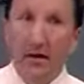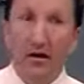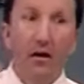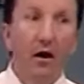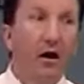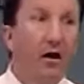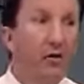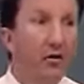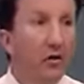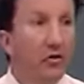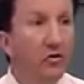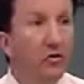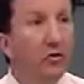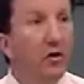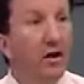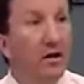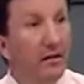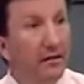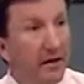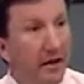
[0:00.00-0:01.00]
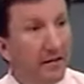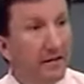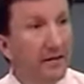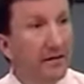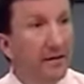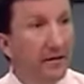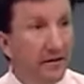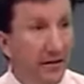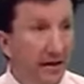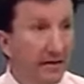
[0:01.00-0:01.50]
Are you going to
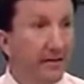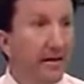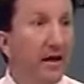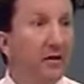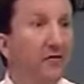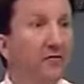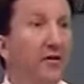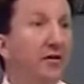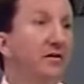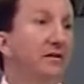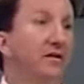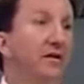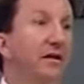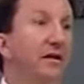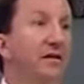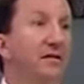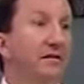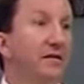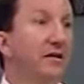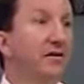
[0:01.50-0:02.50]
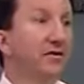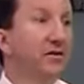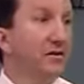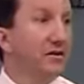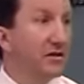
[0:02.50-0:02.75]
let that trustee decision